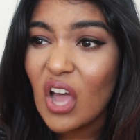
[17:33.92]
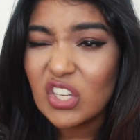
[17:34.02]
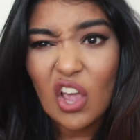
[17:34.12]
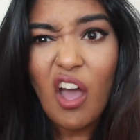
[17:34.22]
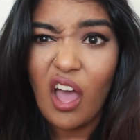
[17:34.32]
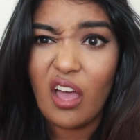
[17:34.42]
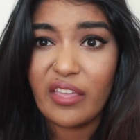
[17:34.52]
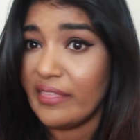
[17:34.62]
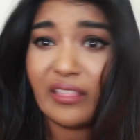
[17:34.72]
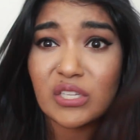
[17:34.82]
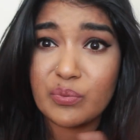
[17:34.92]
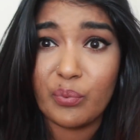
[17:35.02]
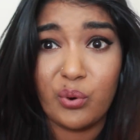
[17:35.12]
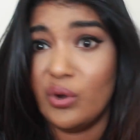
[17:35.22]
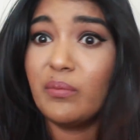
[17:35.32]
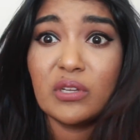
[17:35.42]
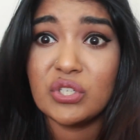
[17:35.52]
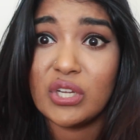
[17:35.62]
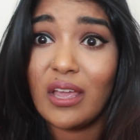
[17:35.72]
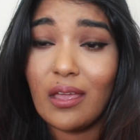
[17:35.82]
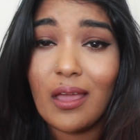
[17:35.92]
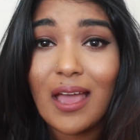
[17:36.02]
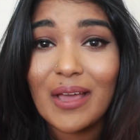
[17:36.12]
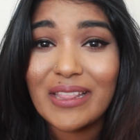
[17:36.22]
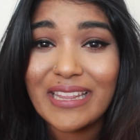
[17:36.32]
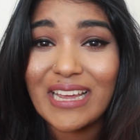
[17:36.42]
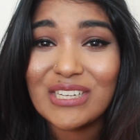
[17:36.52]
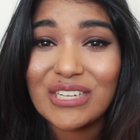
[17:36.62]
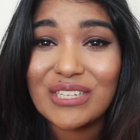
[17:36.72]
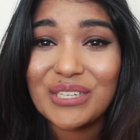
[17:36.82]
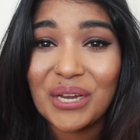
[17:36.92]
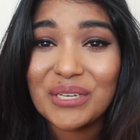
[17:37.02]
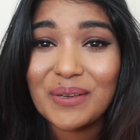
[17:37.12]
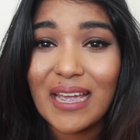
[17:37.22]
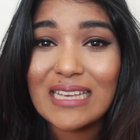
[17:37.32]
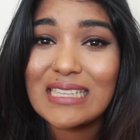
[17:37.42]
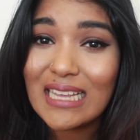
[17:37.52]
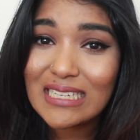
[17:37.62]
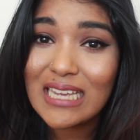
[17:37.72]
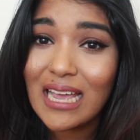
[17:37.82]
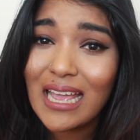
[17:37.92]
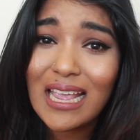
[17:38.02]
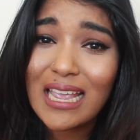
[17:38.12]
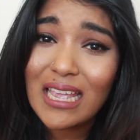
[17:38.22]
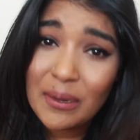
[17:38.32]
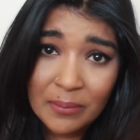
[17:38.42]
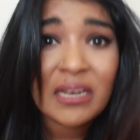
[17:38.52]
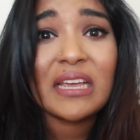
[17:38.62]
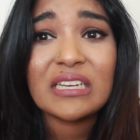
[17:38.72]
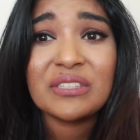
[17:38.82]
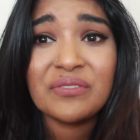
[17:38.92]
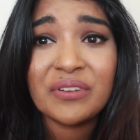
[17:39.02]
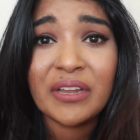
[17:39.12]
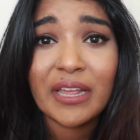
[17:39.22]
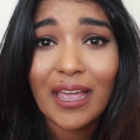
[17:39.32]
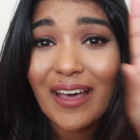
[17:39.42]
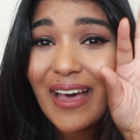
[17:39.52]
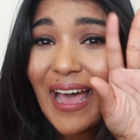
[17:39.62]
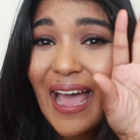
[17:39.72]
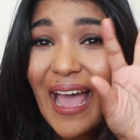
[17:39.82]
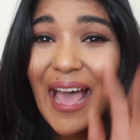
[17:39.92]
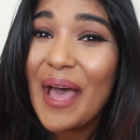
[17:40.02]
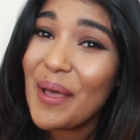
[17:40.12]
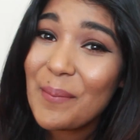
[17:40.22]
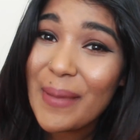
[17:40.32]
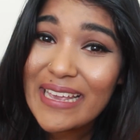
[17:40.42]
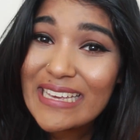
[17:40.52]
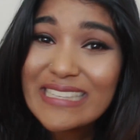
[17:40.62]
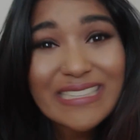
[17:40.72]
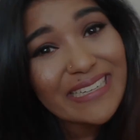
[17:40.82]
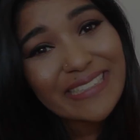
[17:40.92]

Yeah, I think that's pretty much it. And I shall talk to you guys later in my next video. Bye guys.